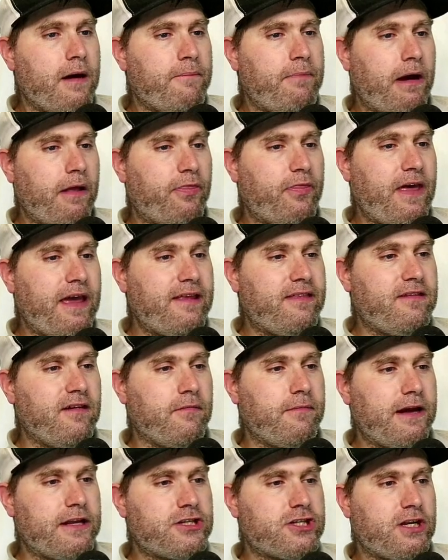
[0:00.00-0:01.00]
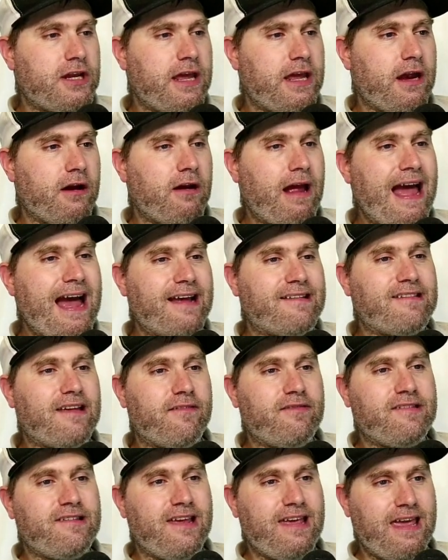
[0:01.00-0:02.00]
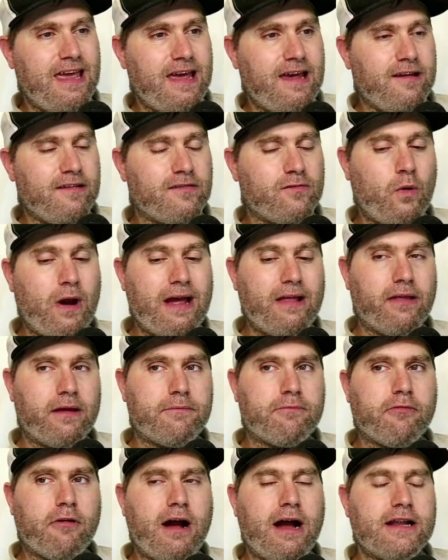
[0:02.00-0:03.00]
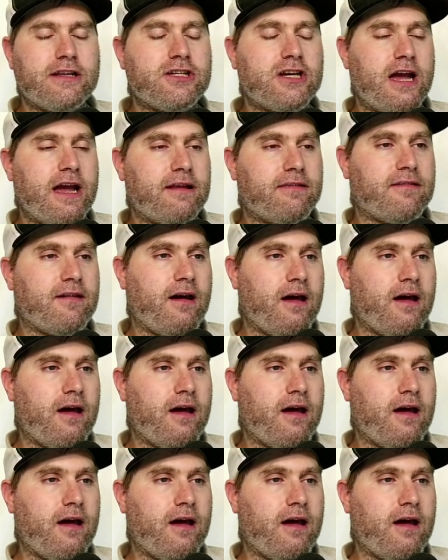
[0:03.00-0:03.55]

But they do mention here XFCE's Wayland project,